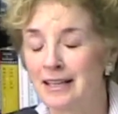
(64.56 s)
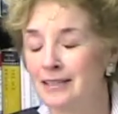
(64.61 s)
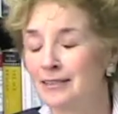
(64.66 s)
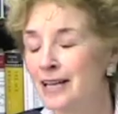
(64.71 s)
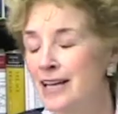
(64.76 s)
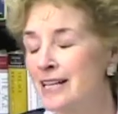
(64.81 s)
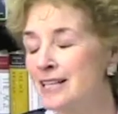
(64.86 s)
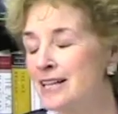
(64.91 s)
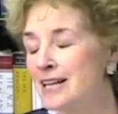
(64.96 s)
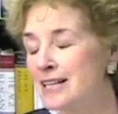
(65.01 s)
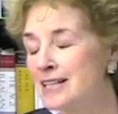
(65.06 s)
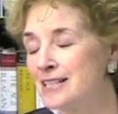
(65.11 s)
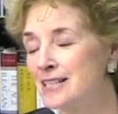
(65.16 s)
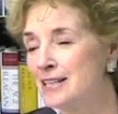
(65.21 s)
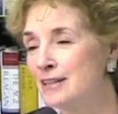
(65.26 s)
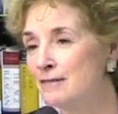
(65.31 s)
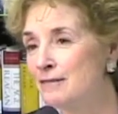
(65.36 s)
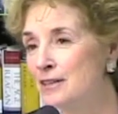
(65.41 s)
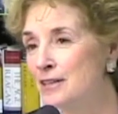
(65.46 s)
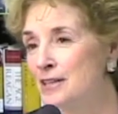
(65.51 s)
late-night
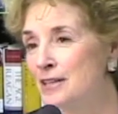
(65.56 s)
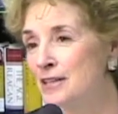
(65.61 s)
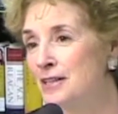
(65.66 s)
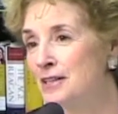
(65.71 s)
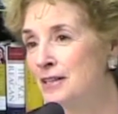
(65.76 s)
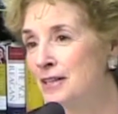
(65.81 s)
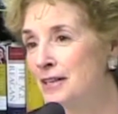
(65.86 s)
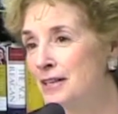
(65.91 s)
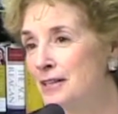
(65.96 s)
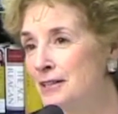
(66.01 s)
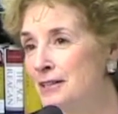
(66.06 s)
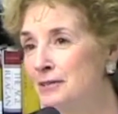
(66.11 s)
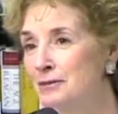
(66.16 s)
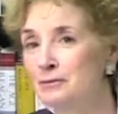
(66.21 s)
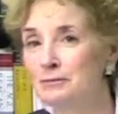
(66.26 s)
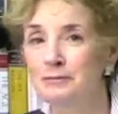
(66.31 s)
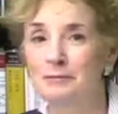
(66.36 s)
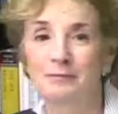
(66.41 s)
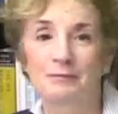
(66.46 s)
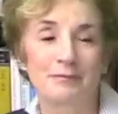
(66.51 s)
TV
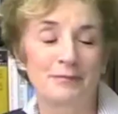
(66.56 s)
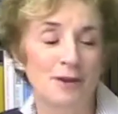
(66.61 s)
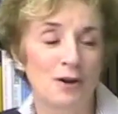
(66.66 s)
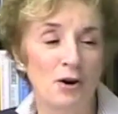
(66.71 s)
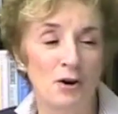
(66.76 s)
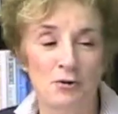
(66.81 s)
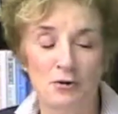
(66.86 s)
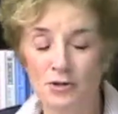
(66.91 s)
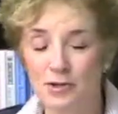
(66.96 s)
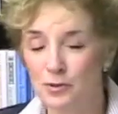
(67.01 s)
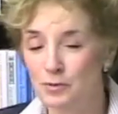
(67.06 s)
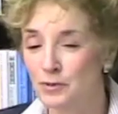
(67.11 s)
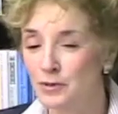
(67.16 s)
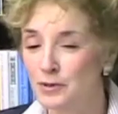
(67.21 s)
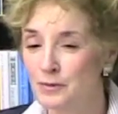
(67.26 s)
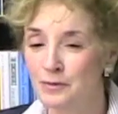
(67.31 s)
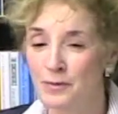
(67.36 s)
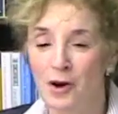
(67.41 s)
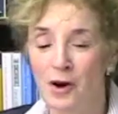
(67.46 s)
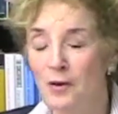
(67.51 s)
hosts
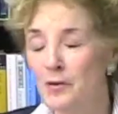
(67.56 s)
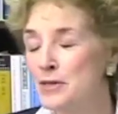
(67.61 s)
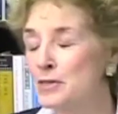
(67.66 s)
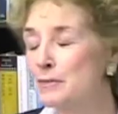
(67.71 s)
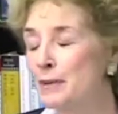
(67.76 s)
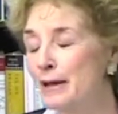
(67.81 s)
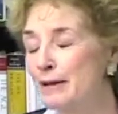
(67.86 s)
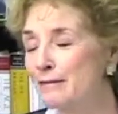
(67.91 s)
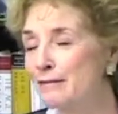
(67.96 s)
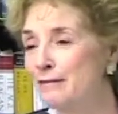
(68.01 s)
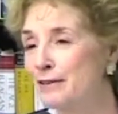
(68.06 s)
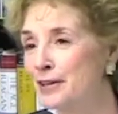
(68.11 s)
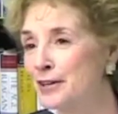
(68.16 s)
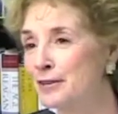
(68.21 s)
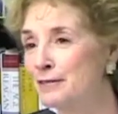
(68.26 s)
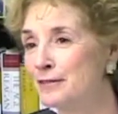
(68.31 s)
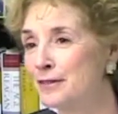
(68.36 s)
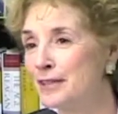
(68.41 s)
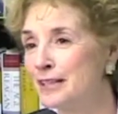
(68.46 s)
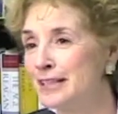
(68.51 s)
would always make fun
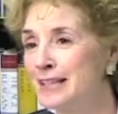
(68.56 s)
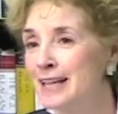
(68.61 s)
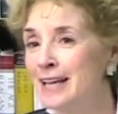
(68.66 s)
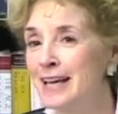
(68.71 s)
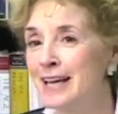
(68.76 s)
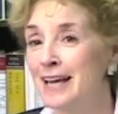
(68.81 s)
of it,